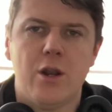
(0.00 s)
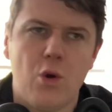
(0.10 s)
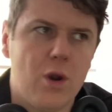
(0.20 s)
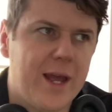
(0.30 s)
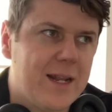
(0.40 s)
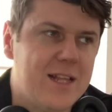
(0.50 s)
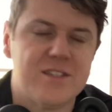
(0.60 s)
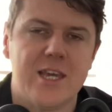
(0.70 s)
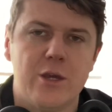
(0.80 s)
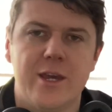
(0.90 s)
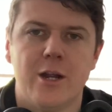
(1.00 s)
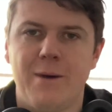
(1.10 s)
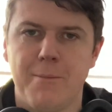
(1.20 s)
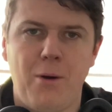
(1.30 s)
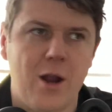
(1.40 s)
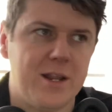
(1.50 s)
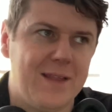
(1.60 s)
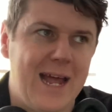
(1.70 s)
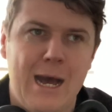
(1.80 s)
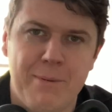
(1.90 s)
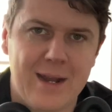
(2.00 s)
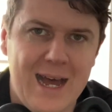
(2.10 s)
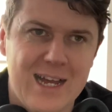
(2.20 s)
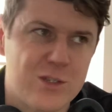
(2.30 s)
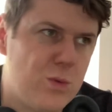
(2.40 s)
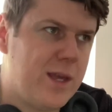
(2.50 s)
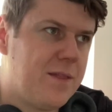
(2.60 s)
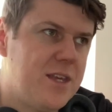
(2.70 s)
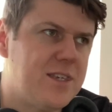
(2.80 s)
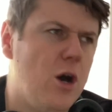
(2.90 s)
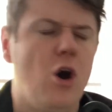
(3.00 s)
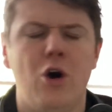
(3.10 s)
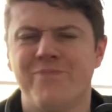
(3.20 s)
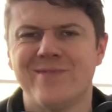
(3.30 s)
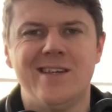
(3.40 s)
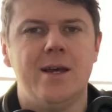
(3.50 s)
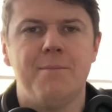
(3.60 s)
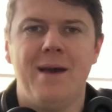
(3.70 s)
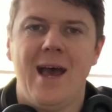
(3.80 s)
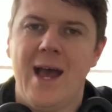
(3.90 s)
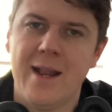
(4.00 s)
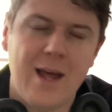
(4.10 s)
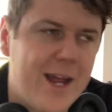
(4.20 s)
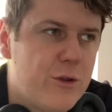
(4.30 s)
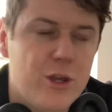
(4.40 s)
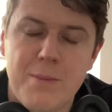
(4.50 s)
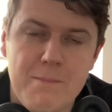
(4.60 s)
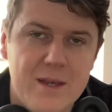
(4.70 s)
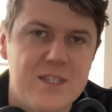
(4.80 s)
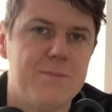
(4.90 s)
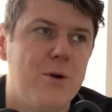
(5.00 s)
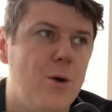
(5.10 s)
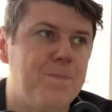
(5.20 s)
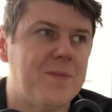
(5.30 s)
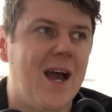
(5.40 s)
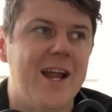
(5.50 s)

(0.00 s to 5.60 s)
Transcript: Or, like, let's say you hear about a party that happened last week and they say, oh, man, I knew you'd be busy, bro.